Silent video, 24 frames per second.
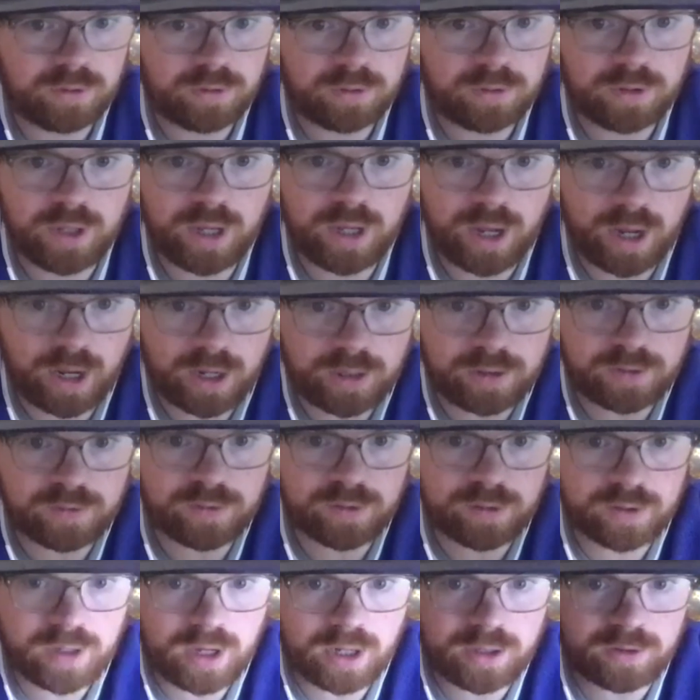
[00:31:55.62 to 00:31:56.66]
Yeah, he's
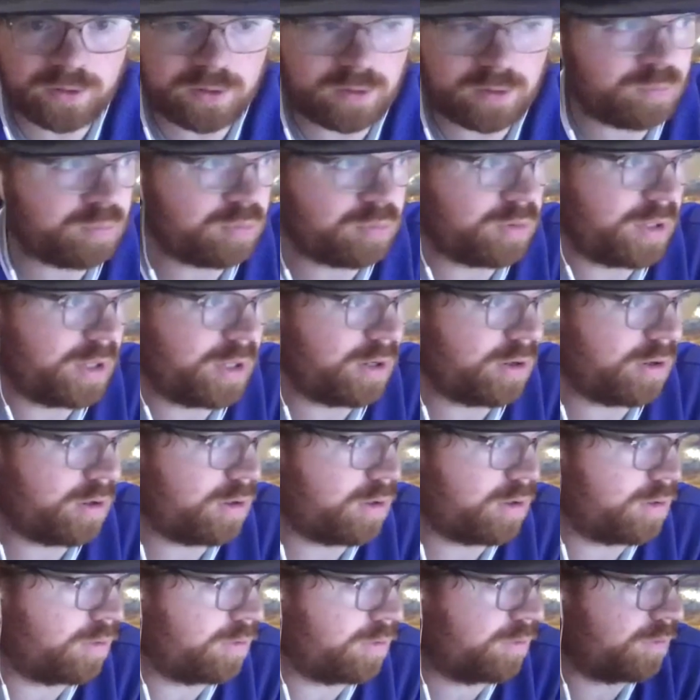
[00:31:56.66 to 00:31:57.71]
kind of the
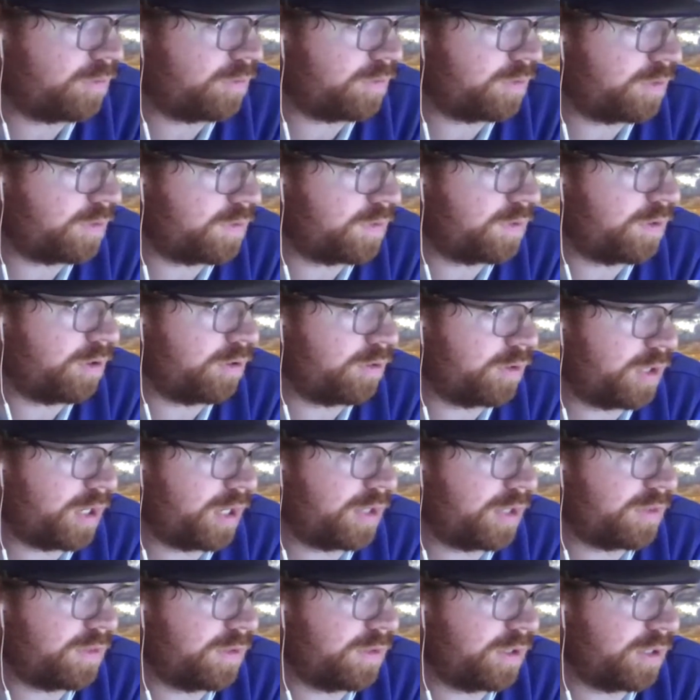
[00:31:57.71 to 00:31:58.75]
player this year that I
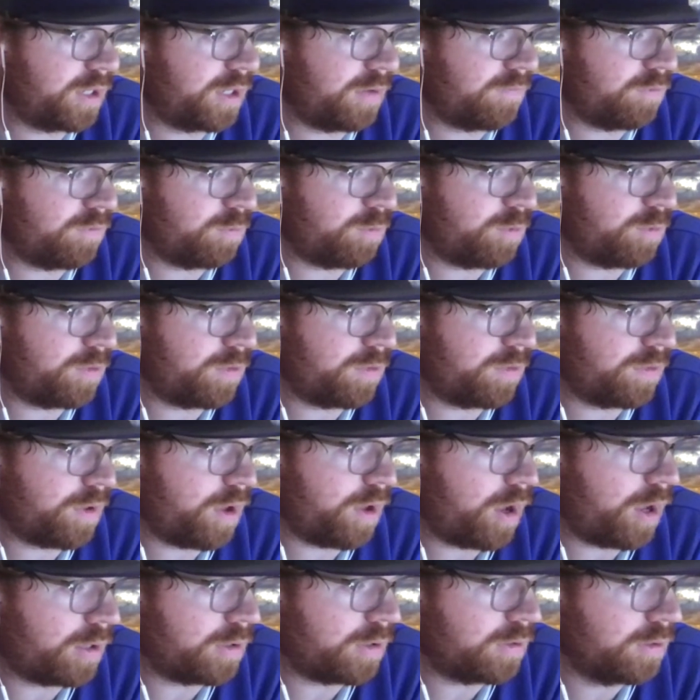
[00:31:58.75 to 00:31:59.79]
think everyone
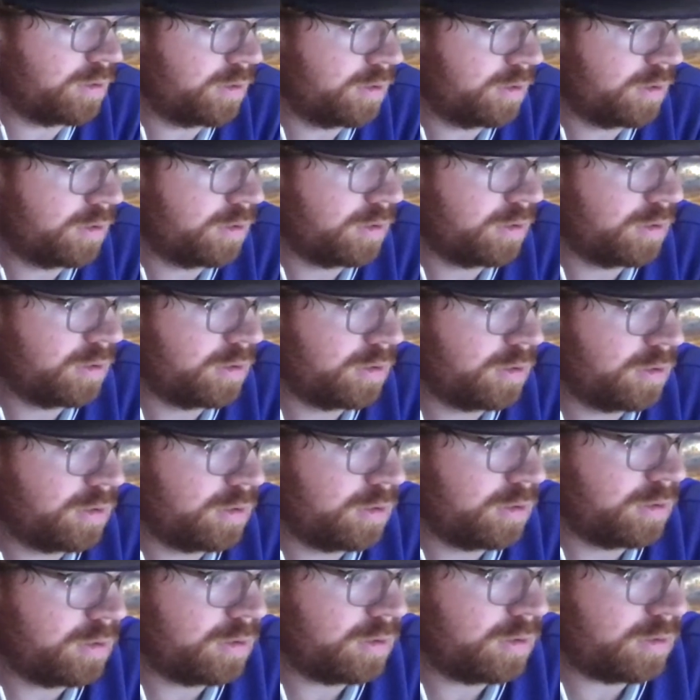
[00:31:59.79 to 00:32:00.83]
thought
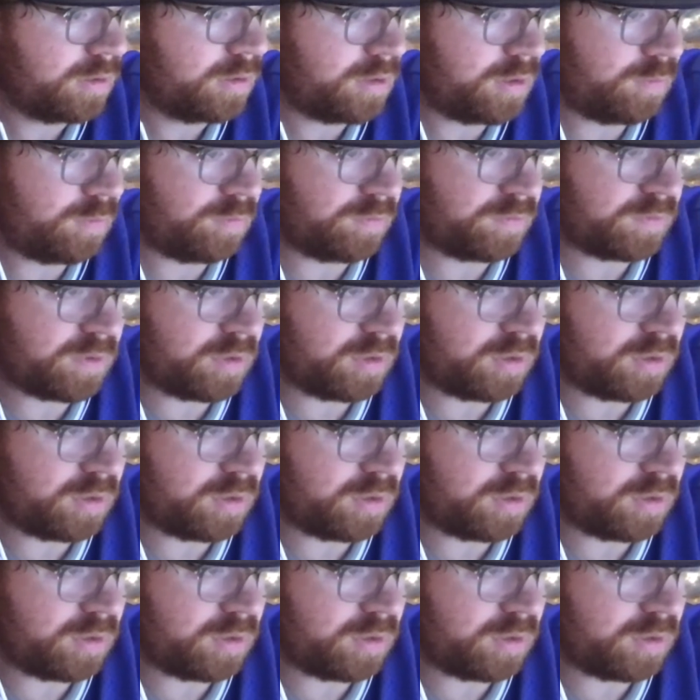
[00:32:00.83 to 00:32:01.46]
he was going to